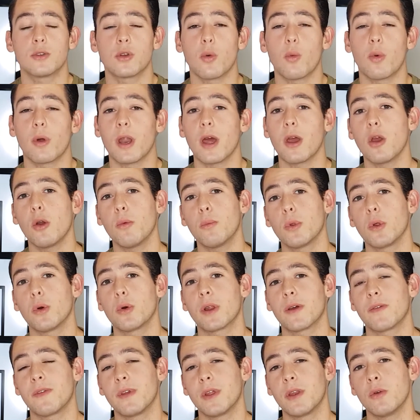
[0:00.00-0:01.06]
So when I
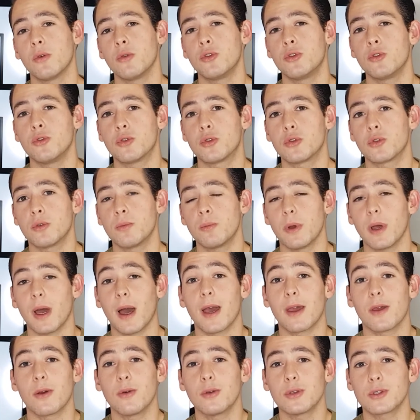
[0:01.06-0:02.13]
upload a video on YouTube,
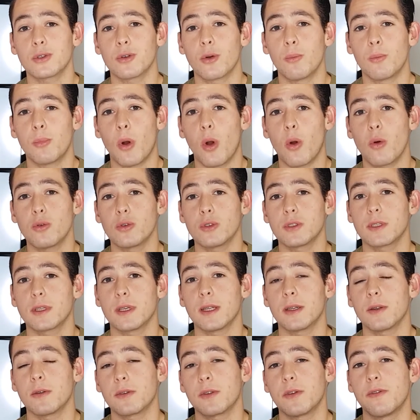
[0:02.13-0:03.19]
I also post
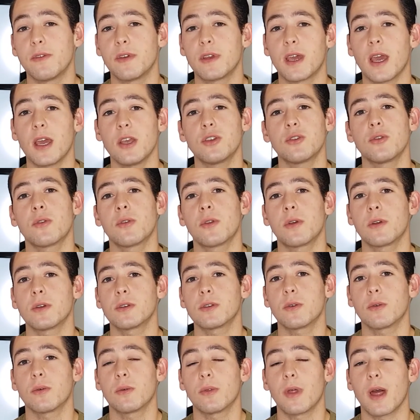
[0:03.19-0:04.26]
a notification there
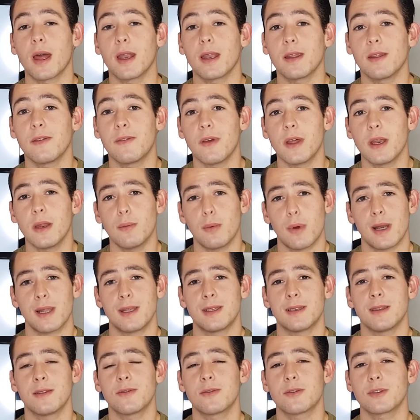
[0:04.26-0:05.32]
so that if
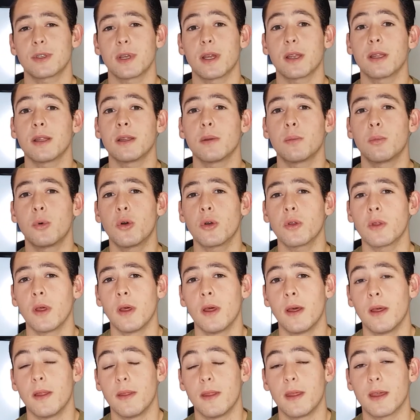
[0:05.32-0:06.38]
anybody's interested in the book,
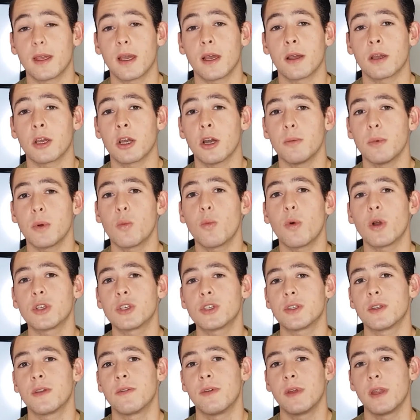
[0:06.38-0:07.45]
they can come and
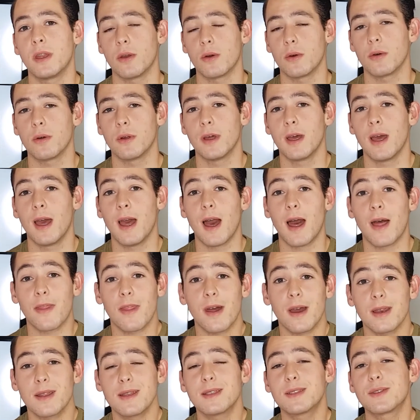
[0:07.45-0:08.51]
watch the video. And
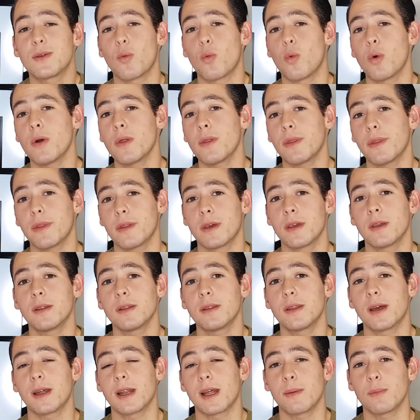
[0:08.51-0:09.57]
that is the one thing
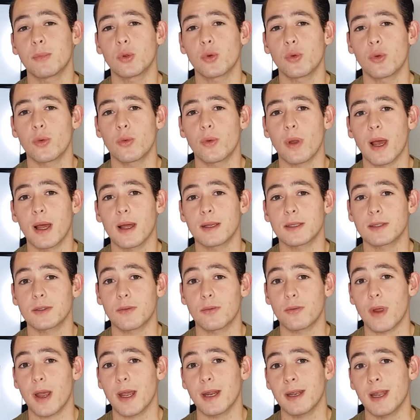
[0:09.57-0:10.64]
that I'm doing as
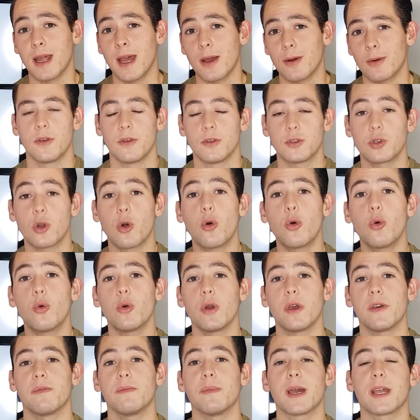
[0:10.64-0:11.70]
of right now. So
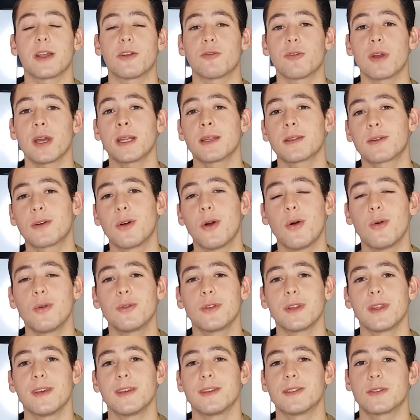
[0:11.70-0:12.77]
if my grand
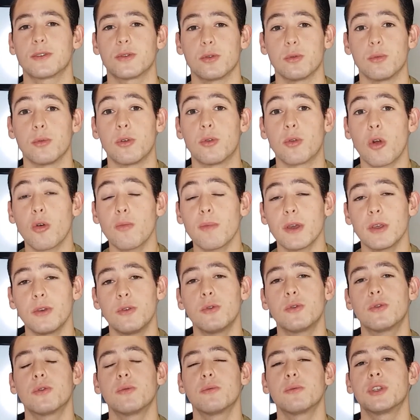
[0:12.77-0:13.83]
goal is to grow my
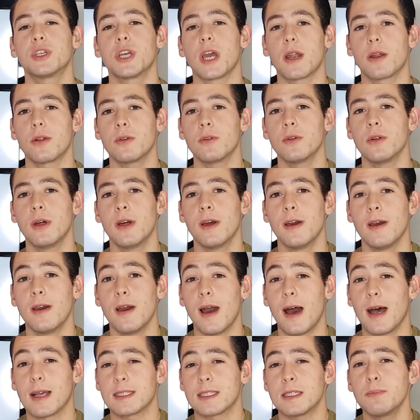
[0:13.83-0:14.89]
YouTube channel,
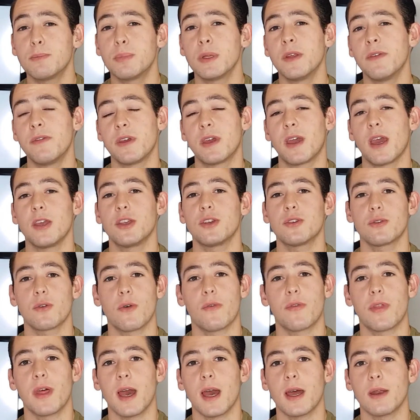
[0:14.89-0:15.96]
a simplification
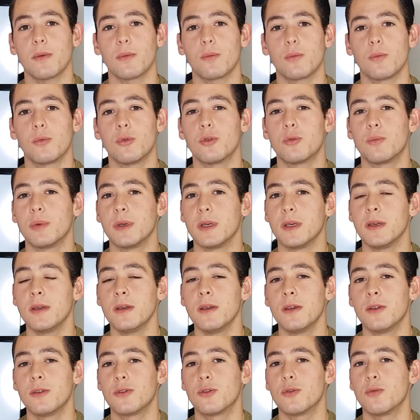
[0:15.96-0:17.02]
of that would be
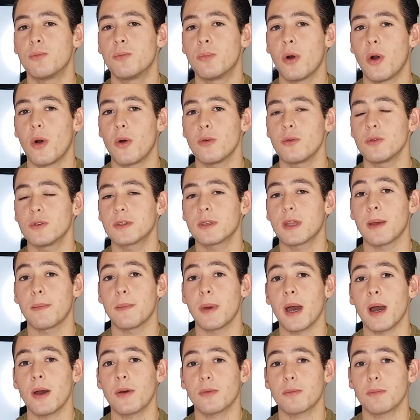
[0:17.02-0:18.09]
to post
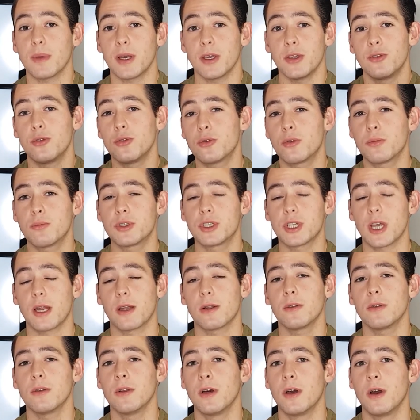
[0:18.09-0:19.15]
about my YouTube
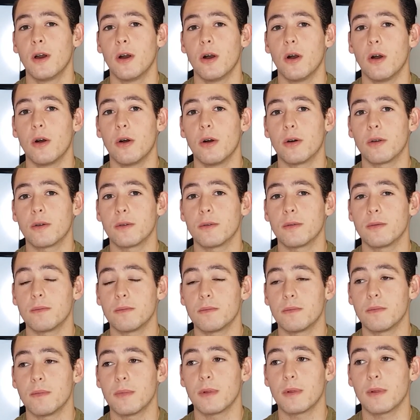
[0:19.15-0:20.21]
channel on
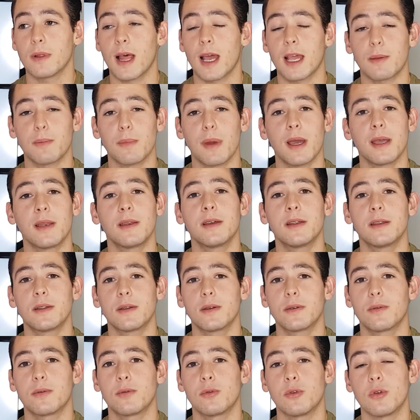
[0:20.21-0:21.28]
like-minded
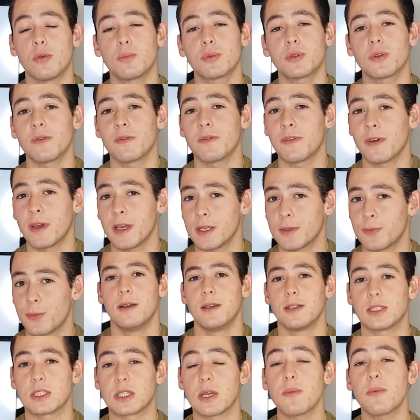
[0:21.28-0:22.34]
groups on
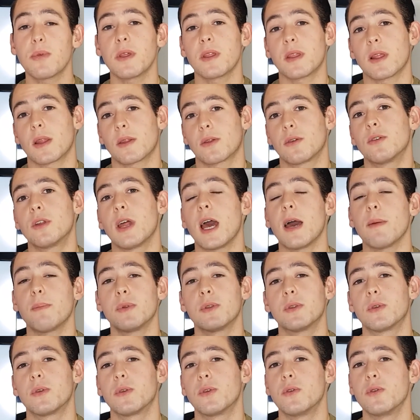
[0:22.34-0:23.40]
Facebook. Something that could
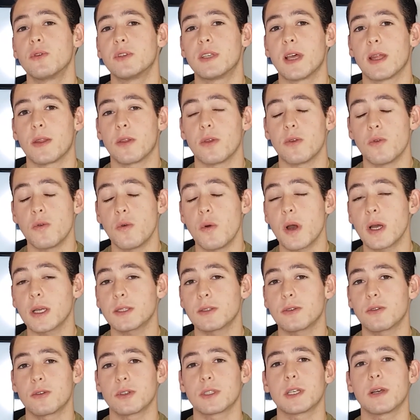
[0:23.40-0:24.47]
happen to you is that you
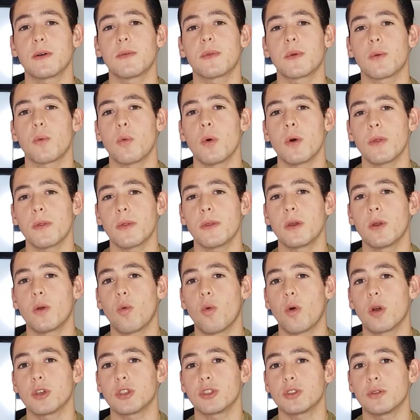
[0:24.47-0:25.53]
ask yourself the one thing
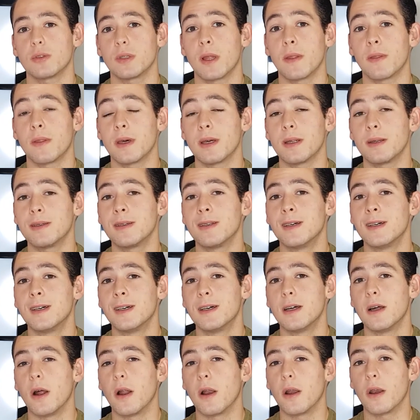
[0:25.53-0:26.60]
question and then
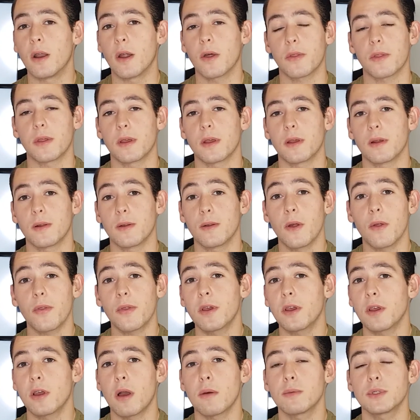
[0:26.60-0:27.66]

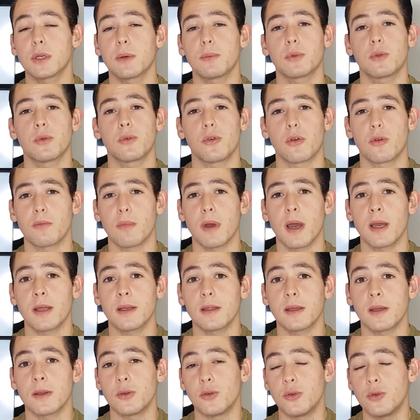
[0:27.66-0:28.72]
nothing comes up to your
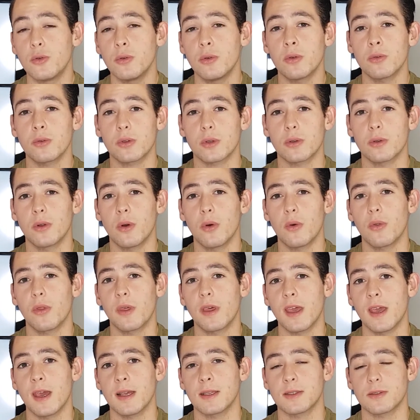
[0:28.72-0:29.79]
mind and you don't know
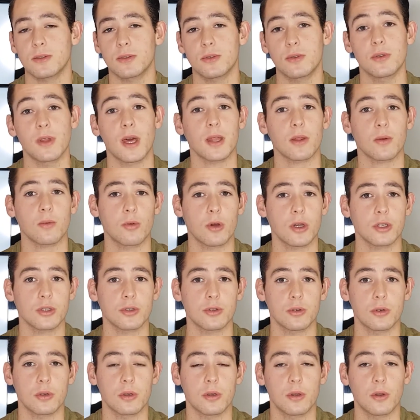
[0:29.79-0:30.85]
the answer to that
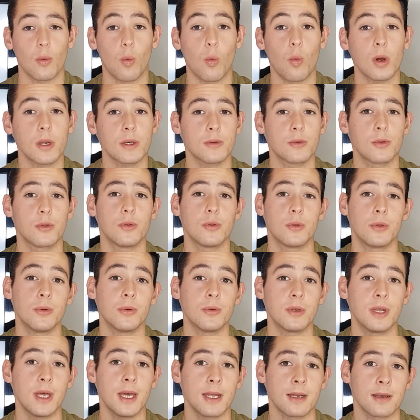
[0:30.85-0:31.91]
question. What do you do
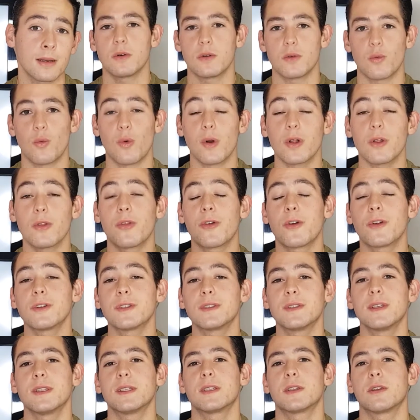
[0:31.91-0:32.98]
then? Well, there's
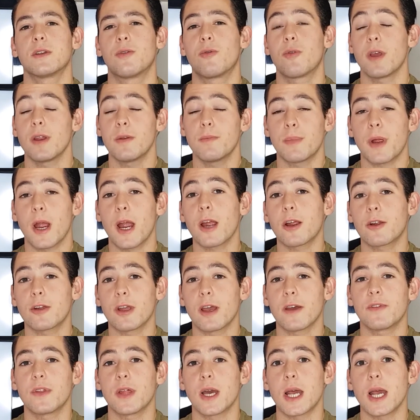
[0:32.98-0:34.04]
this great
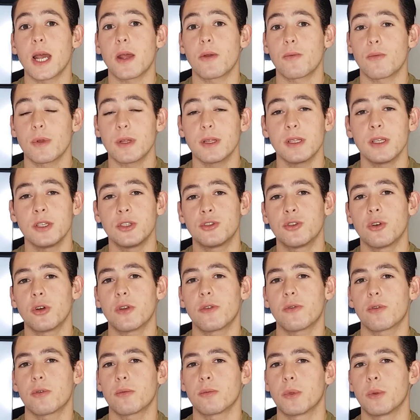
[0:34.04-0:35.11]
paragraph that I really
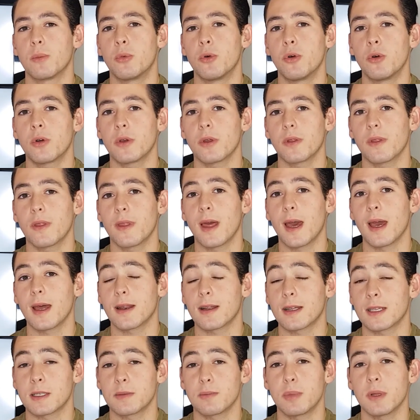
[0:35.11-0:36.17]
enjoyed from the book that
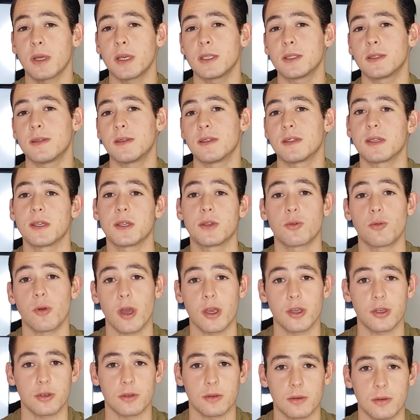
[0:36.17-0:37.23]
explains this
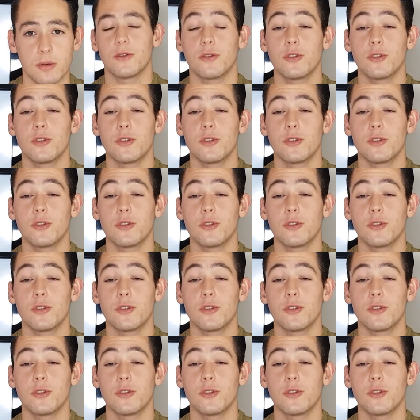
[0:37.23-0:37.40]
situation.